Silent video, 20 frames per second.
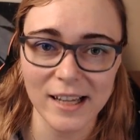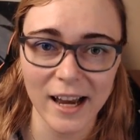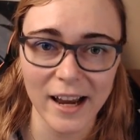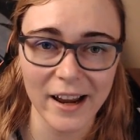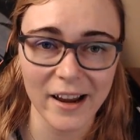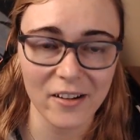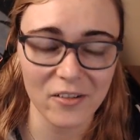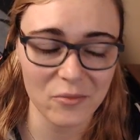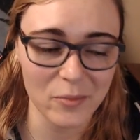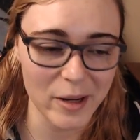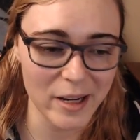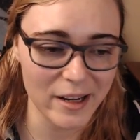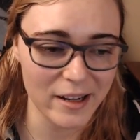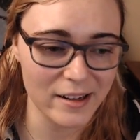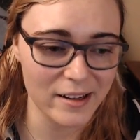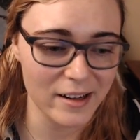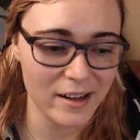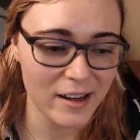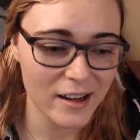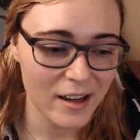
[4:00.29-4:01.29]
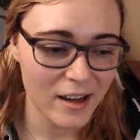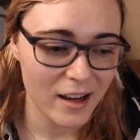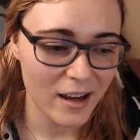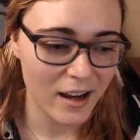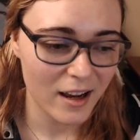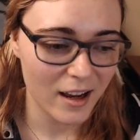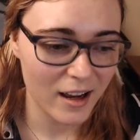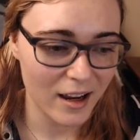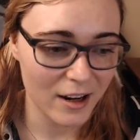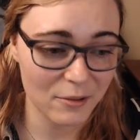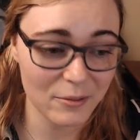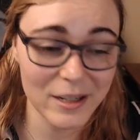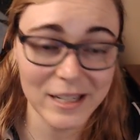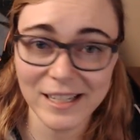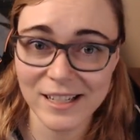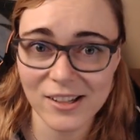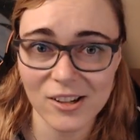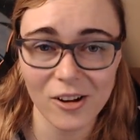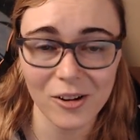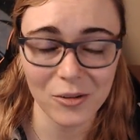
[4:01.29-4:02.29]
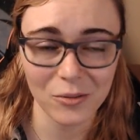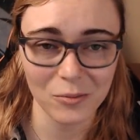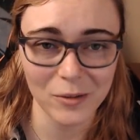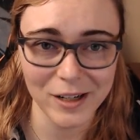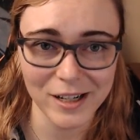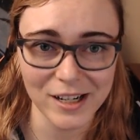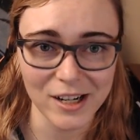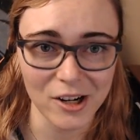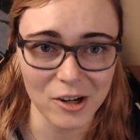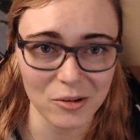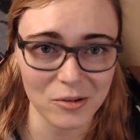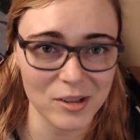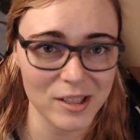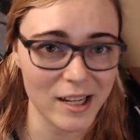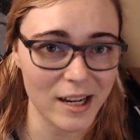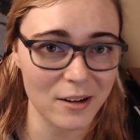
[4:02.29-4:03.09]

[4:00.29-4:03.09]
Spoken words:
I have been, I reinstalled Windows,